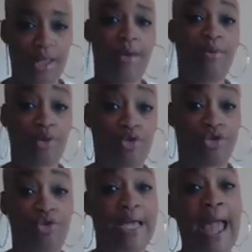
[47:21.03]
pulls
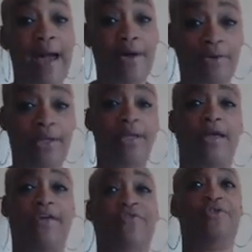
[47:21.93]
you down
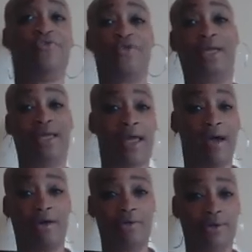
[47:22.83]
if you're freaking
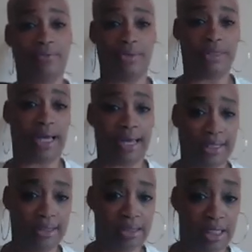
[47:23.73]
out, which I
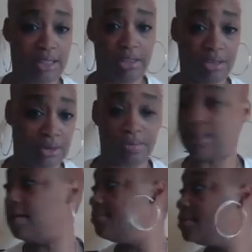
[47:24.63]
tend to do
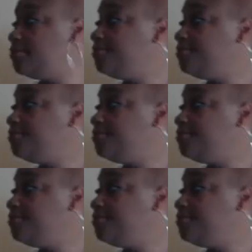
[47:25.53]
sometimes.